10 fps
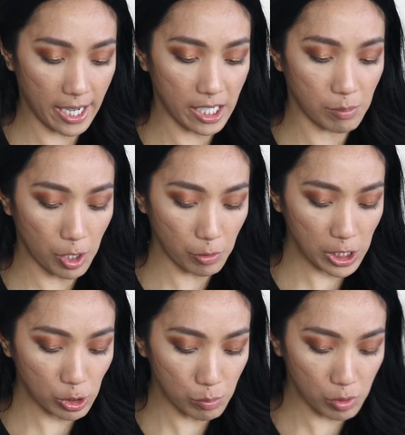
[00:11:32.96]
am going
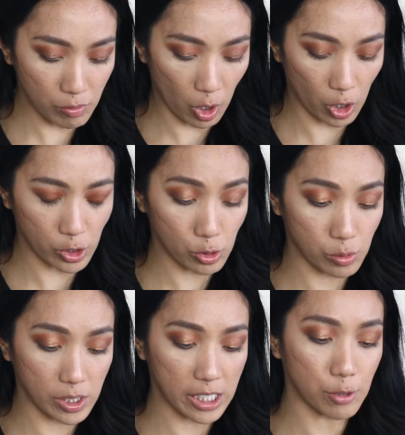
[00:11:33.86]
to move on to
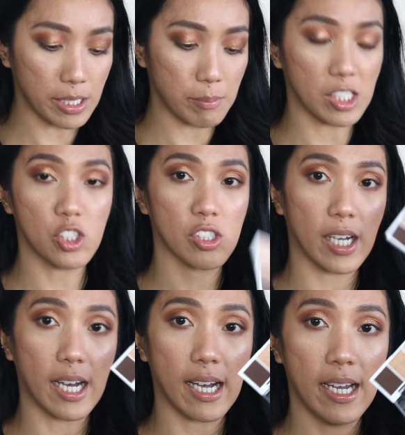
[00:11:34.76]
the cream and
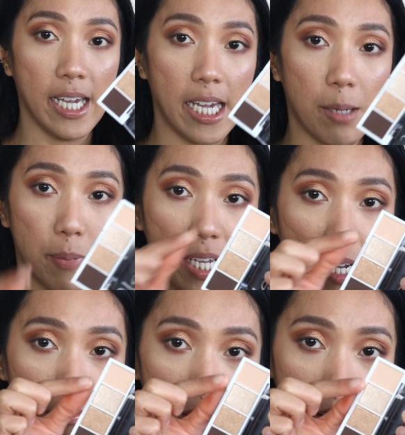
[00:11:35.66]
sugar and pick
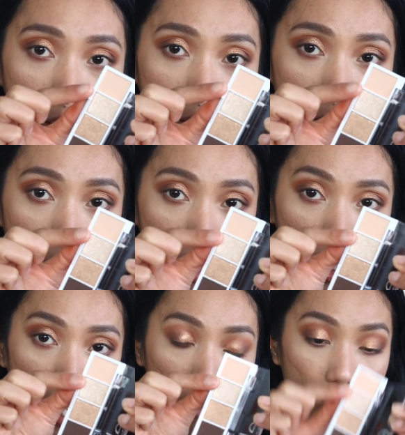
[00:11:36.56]
up this
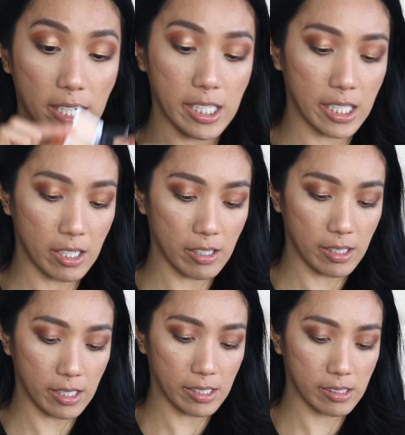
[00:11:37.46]
shade right here.
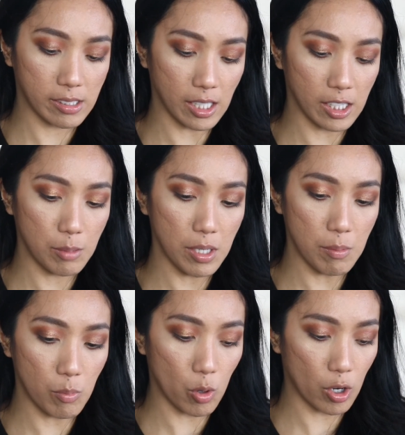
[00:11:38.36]
It's a little bit
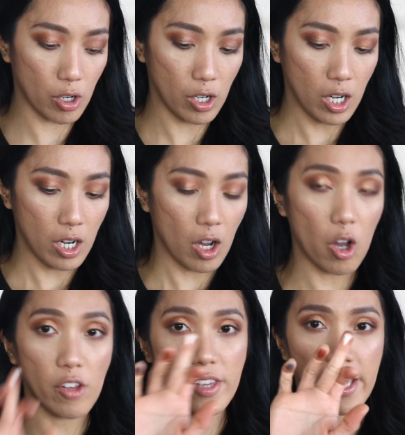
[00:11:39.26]
more
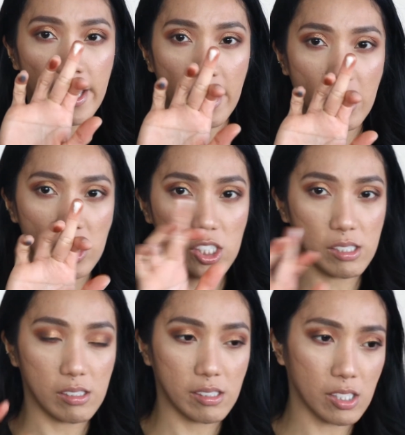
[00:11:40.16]
on that
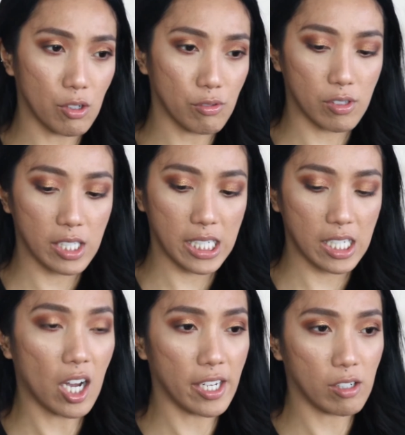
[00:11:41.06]
silvery
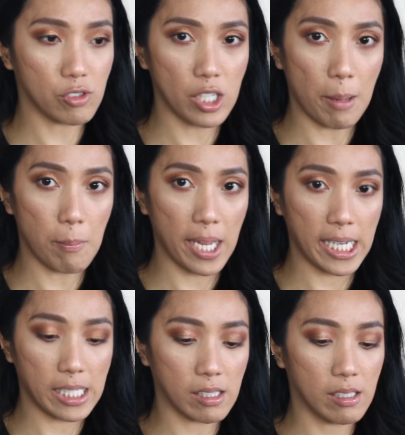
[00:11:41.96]
kind of
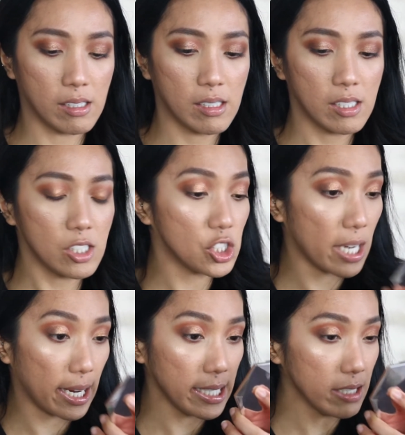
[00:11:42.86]
champagne
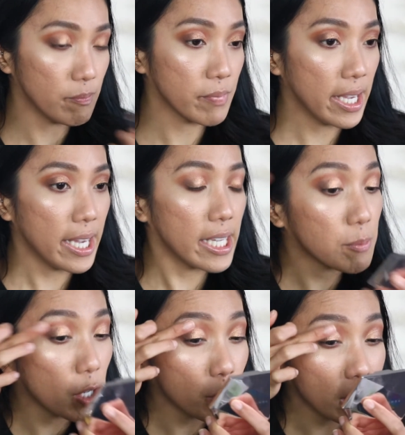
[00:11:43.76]
shade, and I'm
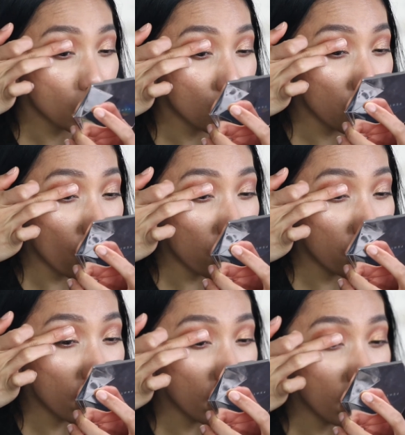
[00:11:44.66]
going to pop
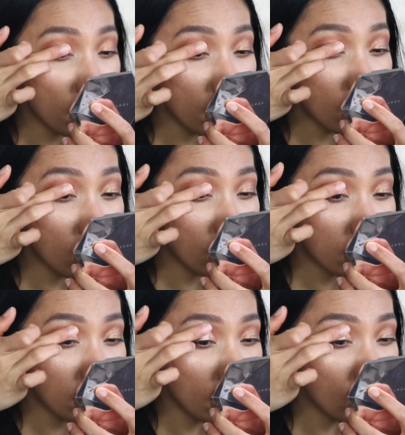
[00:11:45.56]
that in the
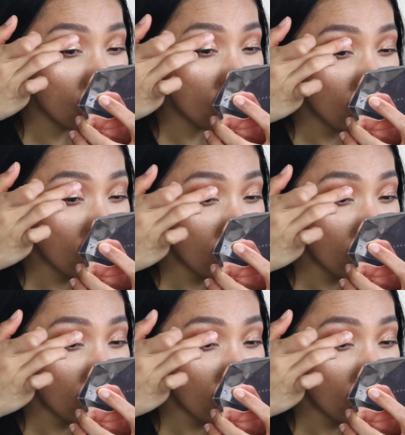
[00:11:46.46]
center